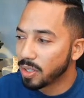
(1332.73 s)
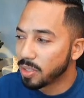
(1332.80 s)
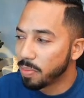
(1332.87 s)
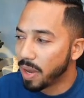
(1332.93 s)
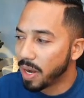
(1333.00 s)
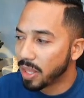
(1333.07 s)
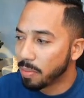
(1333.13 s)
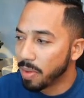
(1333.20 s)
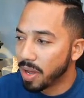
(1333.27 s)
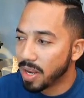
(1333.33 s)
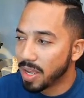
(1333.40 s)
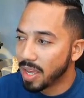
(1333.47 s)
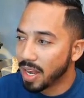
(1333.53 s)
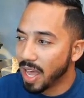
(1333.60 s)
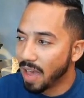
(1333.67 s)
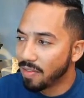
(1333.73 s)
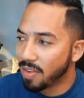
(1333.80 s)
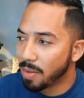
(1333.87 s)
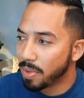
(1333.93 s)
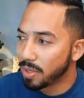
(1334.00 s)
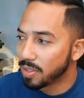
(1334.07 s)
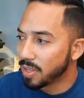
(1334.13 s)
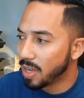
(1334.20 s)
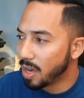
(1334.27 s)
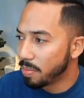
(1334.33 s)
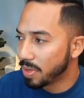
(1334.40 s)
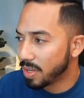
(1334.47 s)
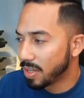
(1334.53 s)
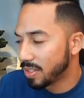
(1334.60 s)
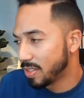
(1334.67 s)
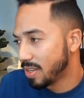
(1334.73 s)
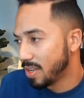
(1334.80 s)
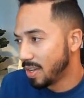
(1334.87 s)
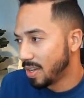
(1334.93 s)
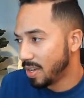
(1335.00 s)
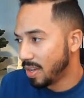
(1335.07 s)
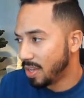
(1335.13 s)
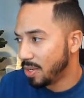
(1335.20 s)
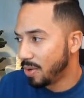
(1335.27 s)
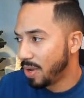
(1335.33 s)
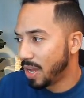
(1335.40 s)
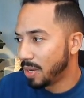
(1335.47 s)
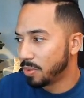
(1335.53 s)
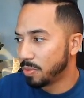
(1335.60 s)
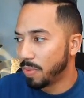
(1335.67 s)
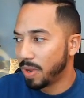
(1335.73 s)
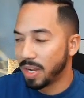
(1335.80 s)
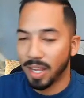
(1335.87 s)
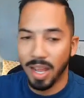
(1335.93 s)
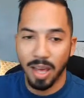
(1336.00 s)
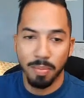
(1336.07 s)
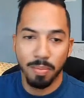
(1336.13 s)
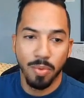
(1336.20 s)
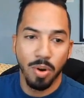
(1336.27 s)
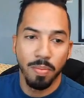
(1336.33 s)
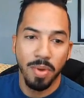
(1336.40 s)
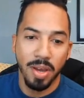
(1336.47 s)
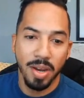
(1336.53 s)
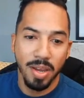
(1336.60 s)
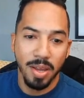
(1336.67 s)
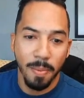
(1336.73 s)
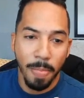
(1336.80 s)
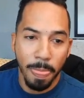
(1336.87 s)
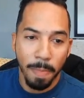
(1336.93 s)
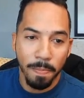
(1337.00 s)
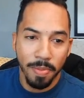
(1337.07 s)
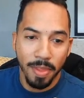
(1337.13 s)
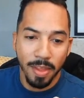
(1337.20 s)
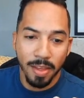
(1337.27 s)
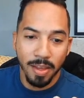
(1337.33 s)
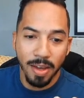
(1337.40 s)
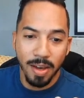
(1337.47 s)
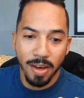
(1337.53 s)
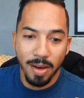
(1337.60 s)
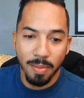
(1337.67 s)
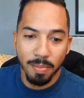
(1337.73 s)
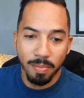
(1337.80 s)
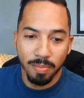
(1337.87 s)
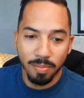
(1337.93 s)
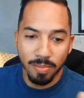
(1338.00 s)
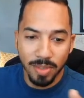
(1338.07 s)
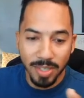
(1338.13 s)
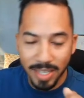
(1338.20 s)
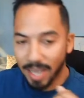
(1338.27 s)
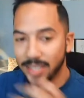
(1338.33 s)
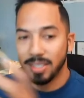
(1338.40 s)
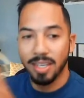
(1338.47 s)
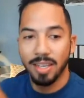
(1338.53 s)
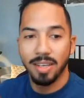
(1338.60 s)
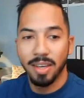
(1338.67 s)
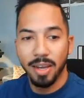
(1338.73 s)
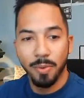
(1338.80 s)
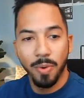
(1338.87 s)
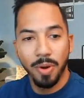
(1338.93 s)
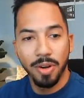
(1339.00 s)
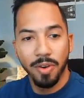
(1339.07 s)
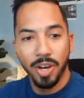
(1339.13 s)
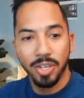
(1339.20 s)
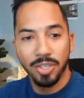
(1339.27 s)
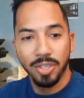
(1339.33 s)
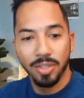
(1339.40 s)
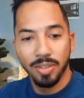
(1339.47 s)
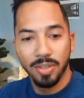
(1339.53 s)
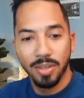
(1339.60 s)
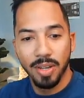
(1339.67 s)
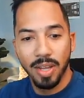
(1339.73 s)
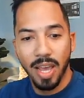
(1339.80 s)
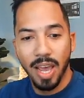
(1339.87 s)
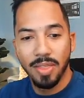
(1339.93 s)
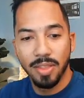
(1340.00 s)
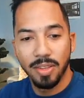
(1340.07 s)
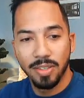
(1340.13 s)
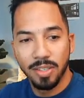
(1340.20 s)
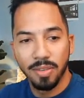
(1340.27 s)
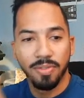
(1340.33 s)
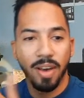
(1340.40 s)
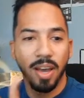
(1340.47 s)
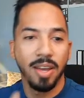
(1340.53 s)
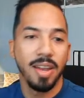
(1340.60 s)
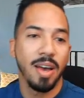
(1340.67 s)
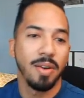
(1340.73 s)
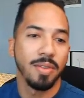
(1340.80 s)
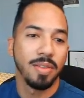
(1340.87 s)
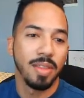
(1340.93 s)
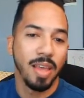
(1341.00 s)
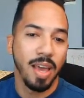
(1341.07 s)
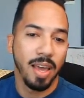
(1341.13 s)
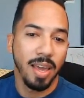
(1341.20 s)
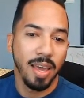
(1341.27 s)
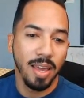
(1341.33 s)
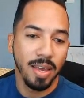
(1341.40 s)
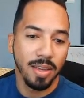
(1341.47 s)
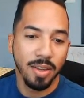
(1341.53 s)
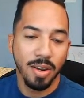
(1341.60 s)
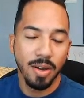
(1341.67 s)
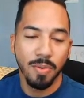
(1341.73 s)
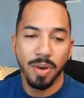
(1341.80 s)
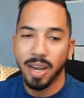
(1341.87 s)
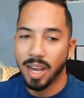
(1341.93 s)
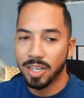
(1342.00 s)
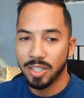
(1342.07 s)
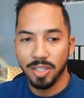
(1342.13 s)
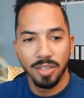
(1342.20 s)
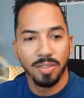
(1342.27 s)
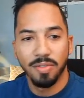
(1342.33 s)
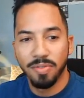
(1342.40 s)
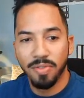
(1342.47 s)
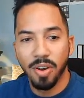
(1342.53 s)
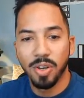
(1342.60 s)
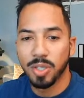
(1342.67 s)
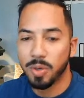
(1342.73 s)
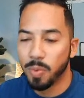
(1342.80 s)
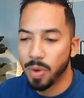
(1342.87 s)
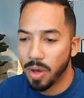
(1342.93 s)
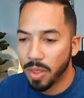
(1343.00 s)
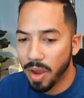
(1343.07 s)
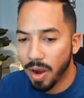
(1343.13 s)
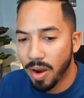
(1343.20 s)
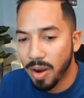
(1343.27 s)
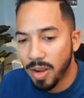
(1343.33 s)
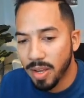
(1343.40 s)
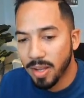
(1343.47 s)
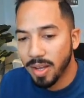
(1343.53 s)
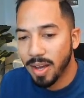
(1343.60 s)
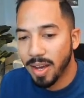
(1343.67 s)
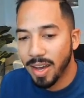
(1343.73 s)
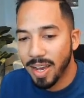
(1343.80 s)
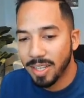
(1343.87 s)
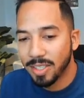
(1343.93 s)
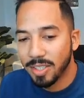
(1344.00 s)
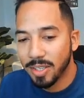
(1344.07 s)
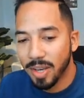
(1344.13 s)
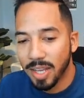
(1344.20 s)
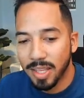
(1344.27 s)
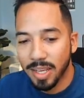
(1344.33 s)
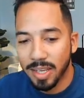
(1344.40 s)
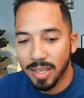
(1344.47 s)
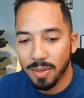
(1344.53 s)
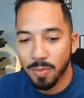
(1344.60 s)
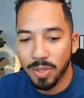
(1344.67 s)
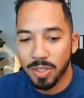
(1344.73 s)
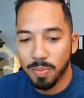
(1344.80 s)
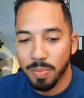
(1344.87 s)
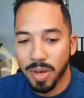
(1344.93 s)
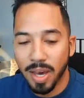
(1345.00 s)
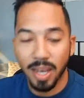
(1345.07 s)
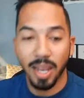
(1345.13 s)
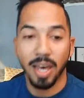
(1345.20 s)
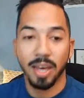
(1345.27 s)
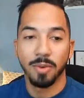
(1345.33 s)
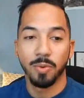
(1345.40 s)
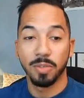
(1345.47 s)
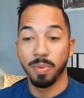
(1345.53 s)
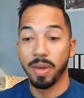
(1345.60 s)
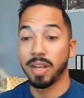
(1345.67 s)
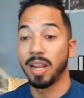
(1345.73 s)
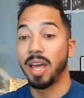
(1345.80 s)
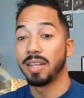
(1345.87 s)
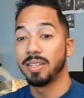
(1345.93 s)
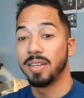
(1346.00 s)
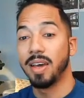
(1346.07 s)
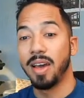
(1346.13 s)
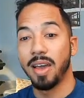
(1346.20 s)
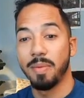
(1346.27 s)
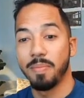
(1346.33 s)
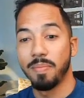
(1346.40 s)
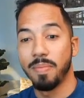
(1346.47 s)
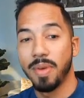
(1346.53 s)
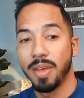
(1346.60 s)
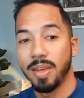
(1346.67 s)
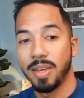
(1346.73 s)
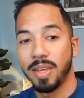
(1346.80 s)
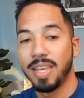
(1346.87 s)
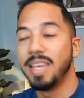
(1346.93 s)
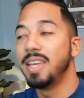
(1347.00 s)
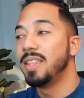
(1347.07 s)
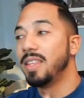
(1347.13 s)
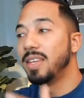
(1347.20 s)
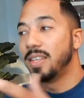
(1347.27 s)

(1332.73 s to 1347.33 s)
spending the money and having it built out, because you end up spending a lot more money guessing in one direction and to find out that, hey, you know what, it actually doesn't function well there. And so I think we spend a lot of time in the